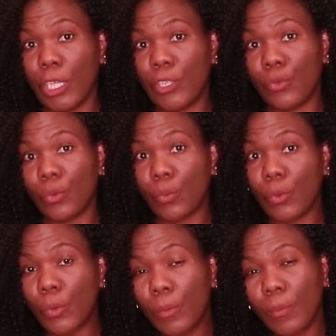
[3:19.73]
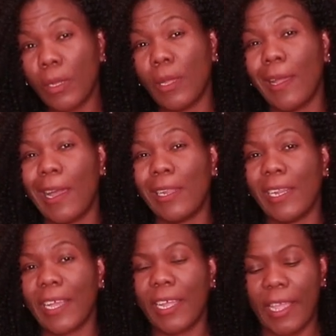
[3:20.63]
into your womb and
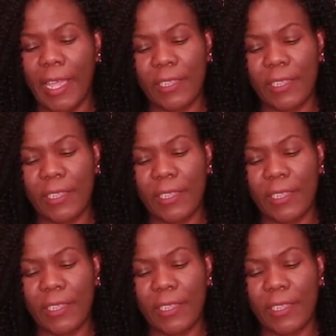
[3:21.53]
then they kind of